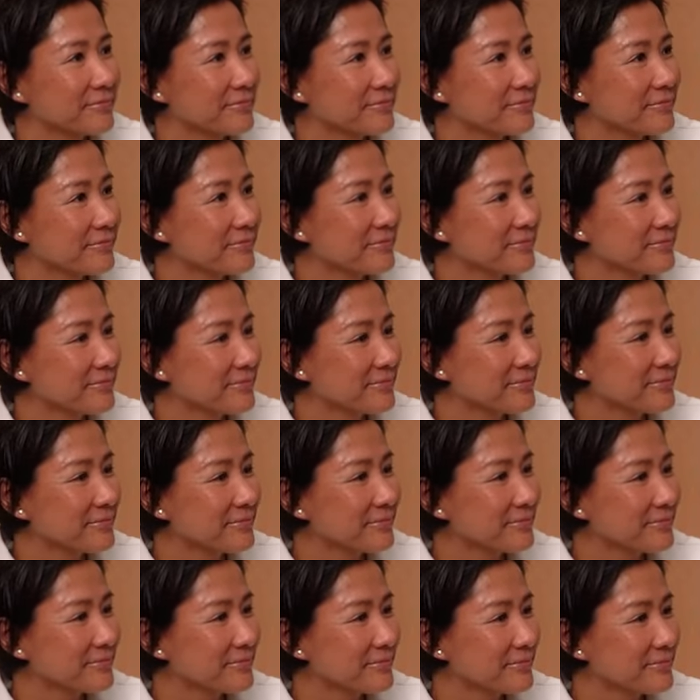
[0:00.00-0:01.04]

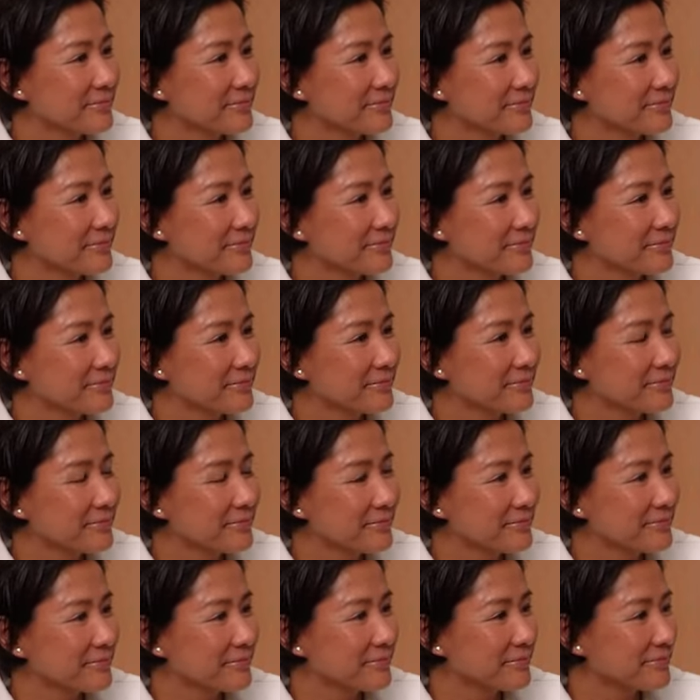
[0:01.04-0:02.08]

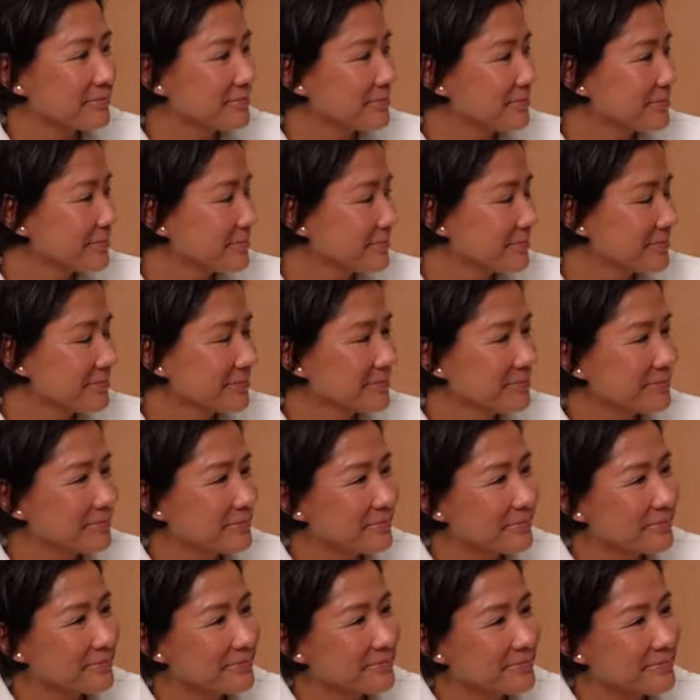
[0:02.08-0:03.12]

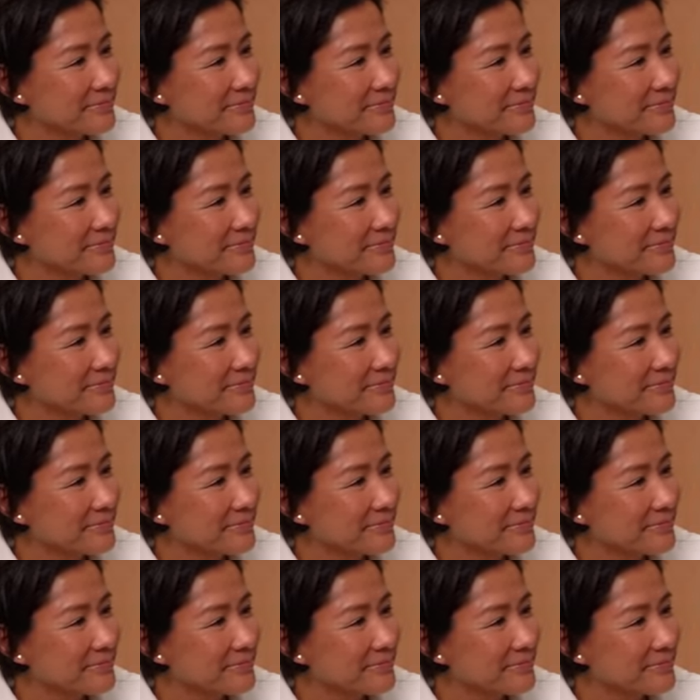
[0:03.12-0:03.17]
No words are spoken by the person on screen.